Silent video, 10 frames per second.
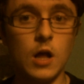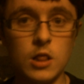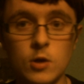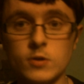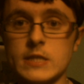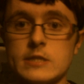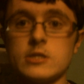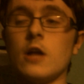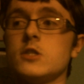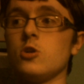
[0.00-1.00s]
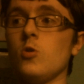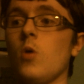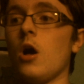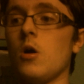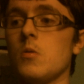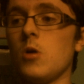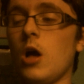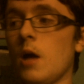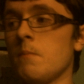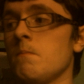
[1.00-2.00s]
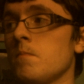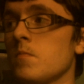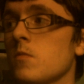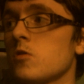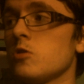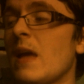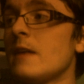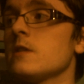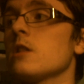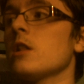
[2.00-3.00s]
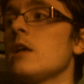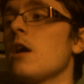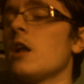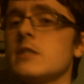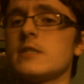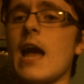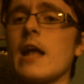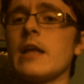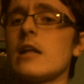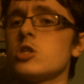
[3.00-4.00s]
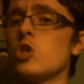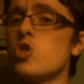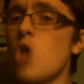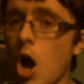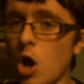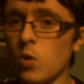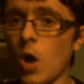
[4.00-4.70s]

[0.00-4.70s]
little sister to basically understand and get to know